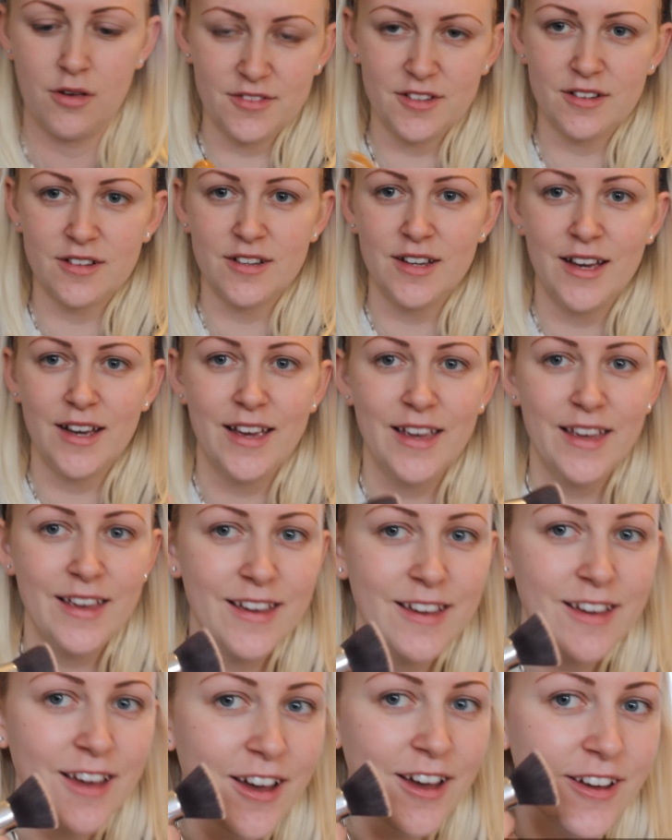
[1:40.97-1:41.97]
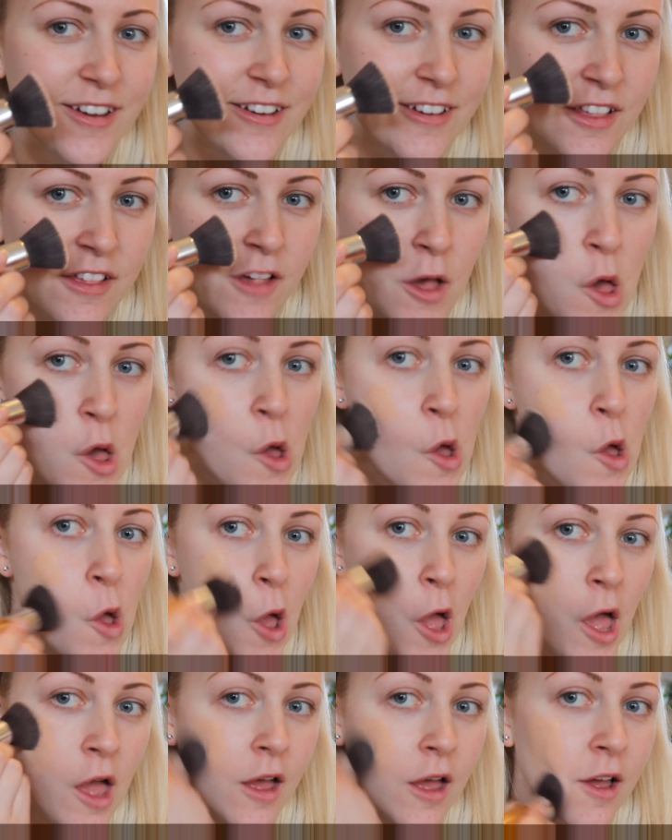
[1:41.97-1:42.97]
Okay, here goes.
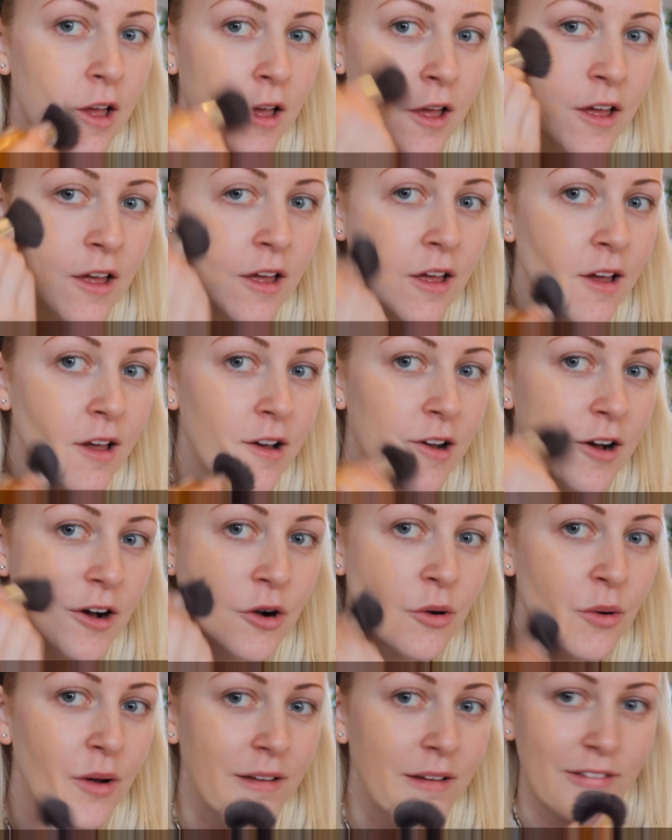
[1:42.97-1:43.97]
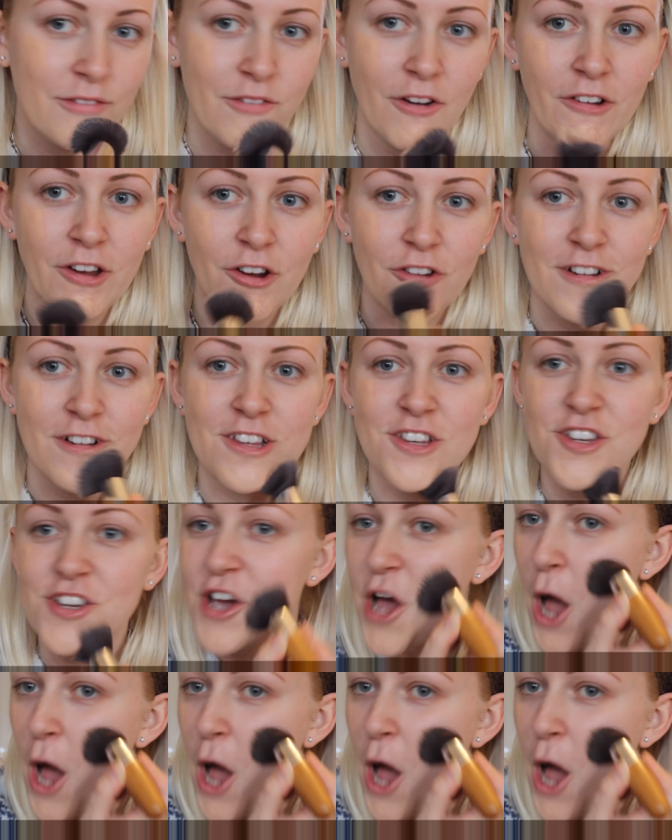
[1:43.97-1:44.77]
Oh, it's very orange.